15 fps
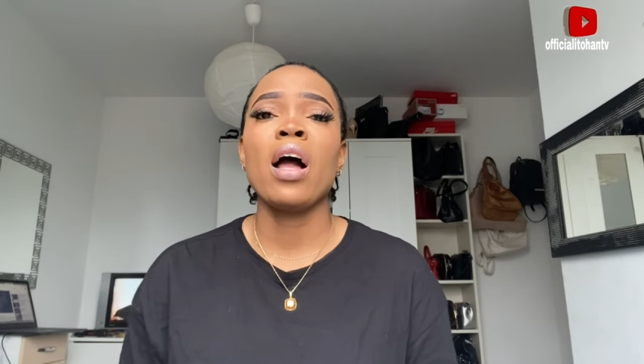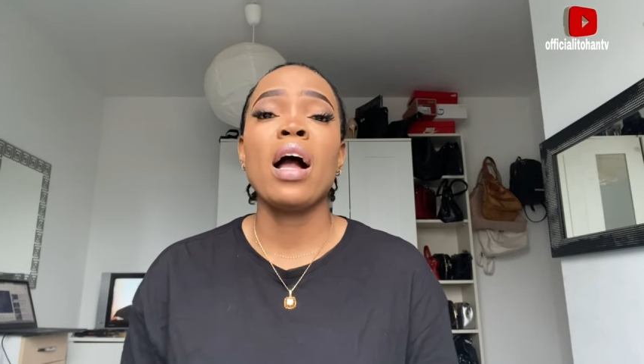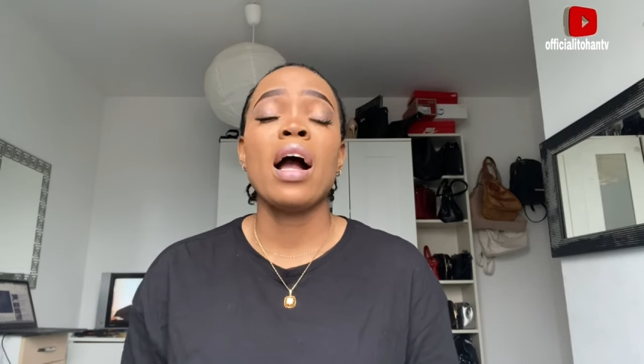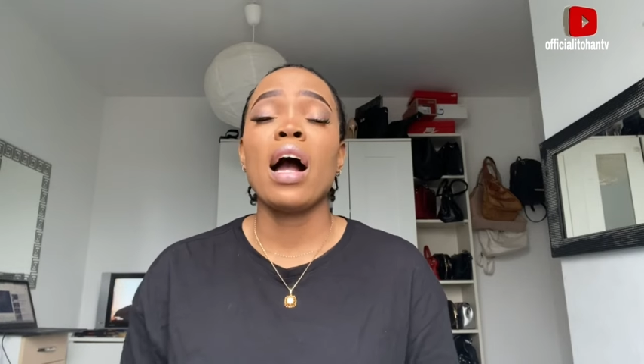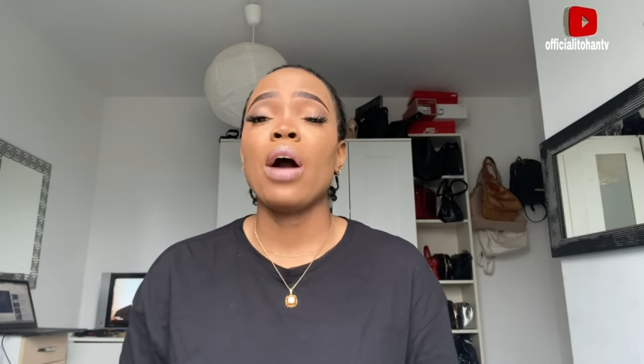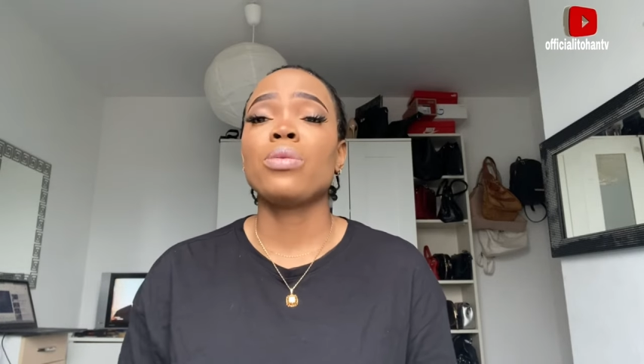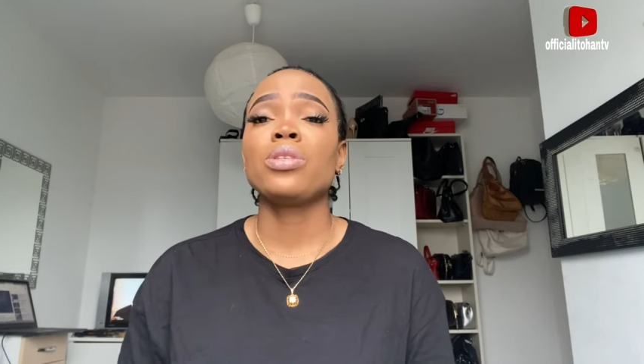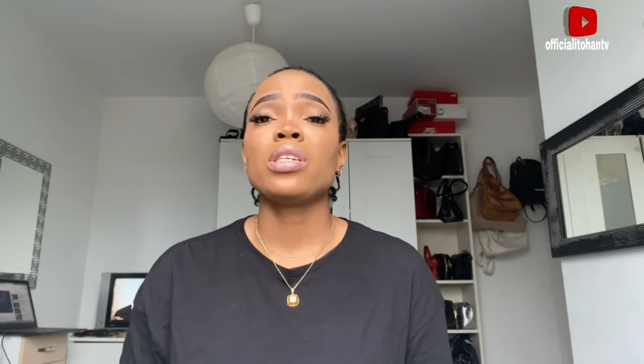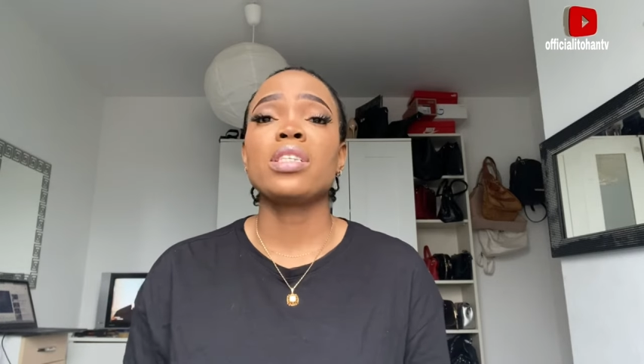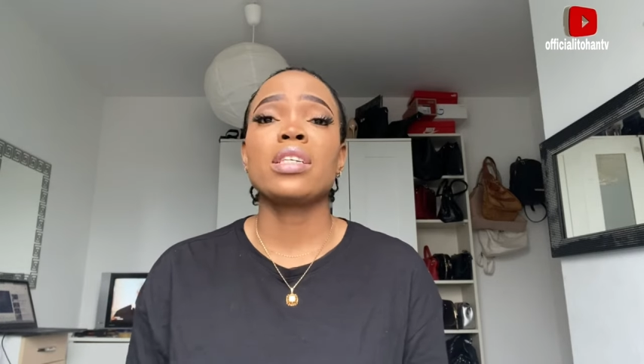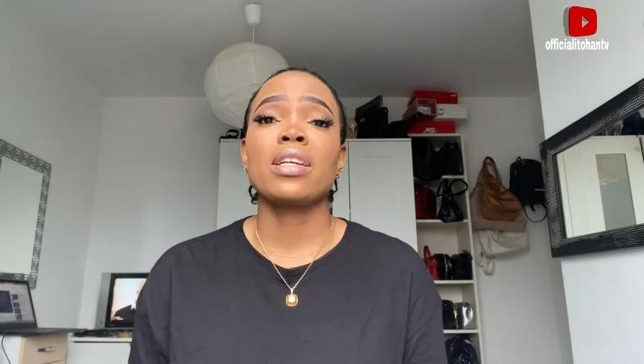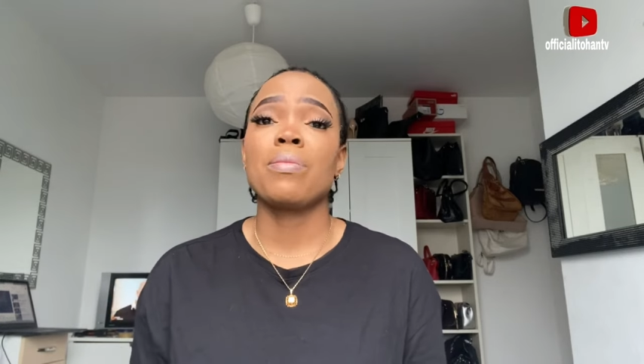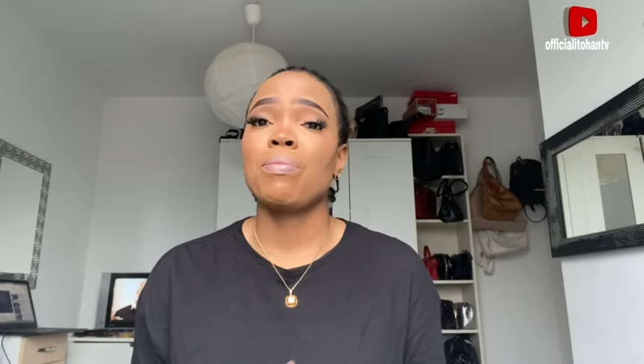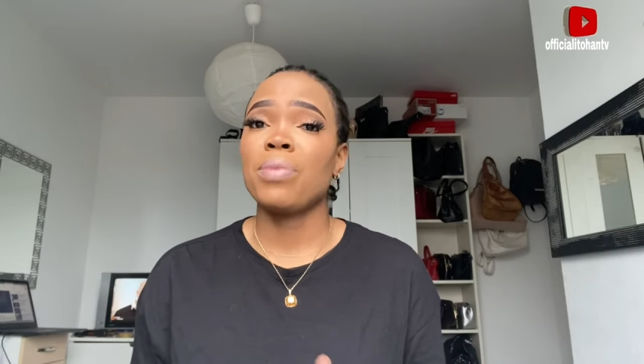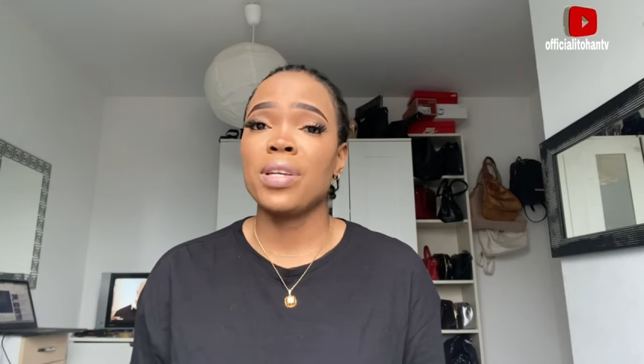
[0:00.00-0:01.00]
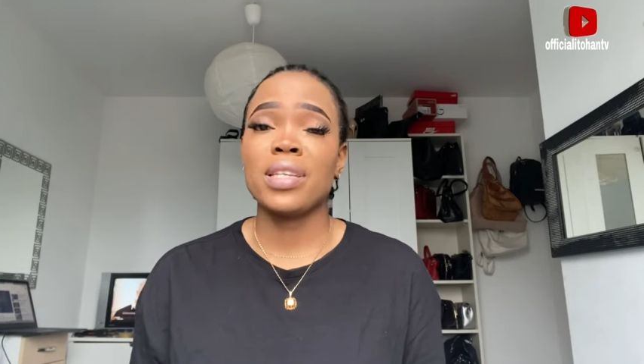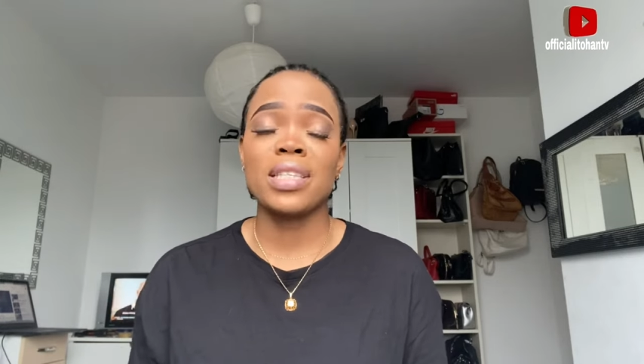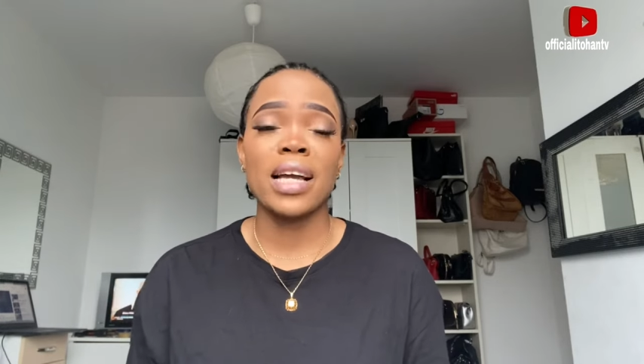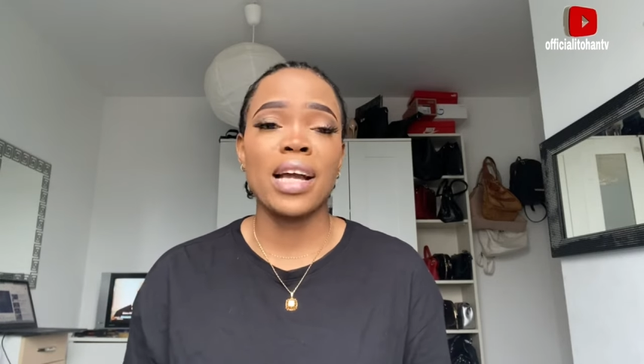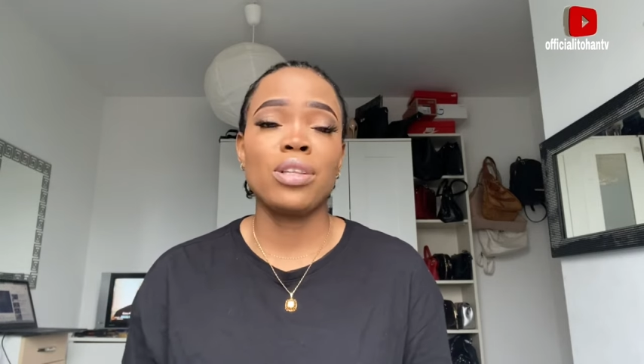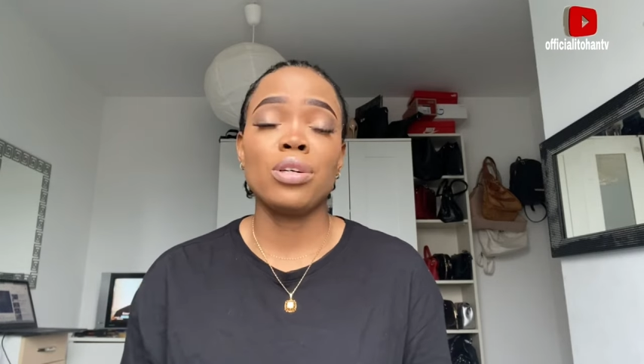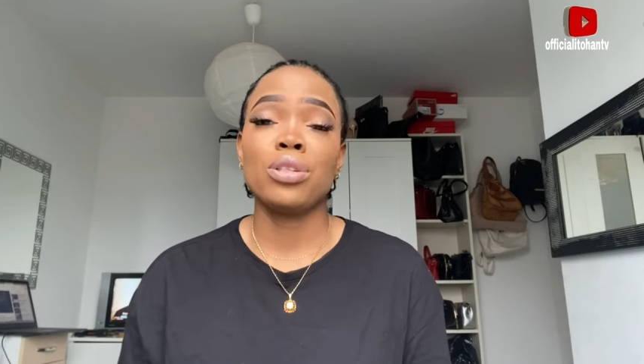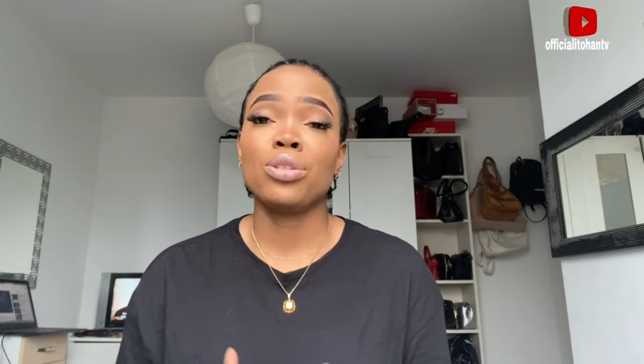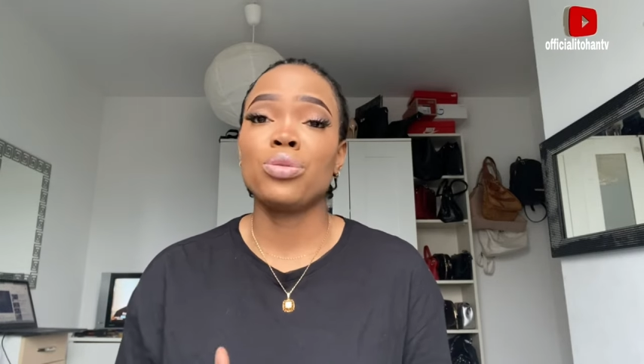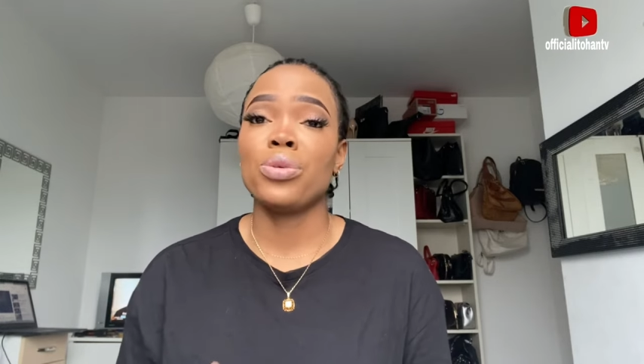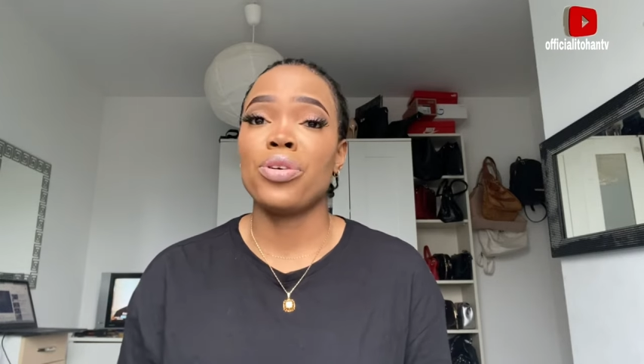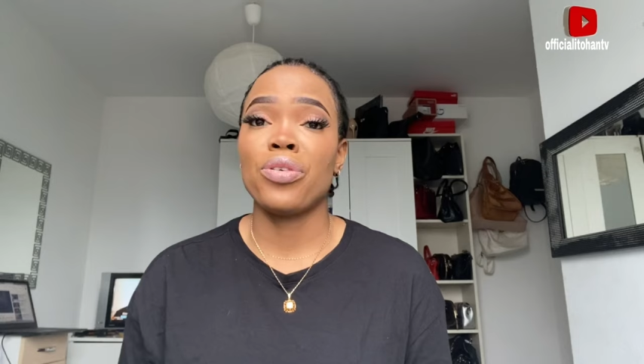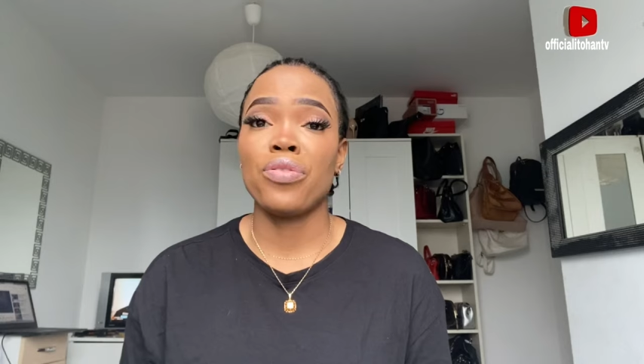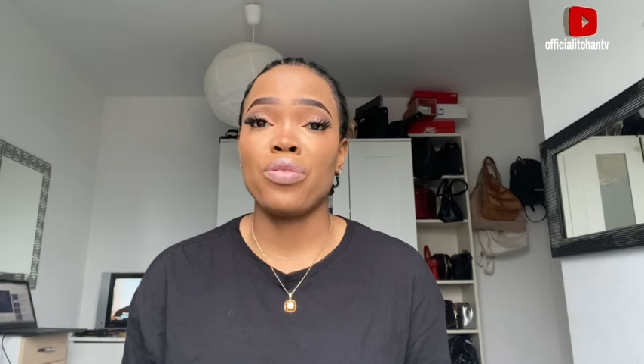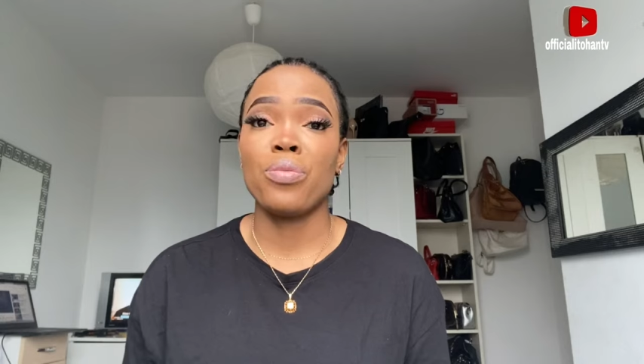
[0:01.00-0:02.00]
I'll just tell them, please, I don't
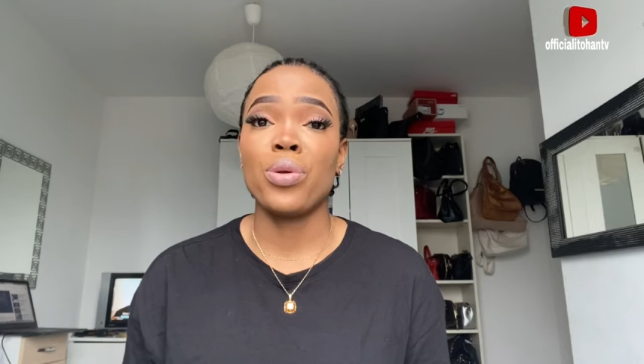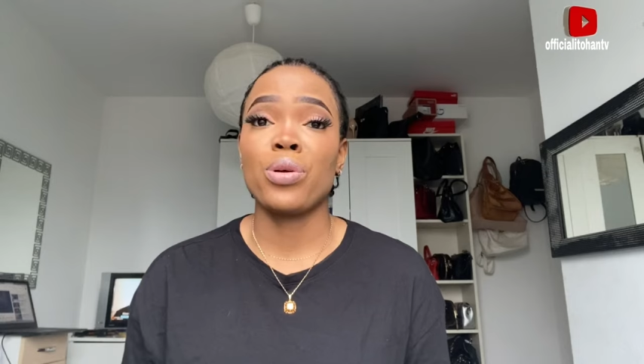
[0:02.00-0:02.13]
do a review,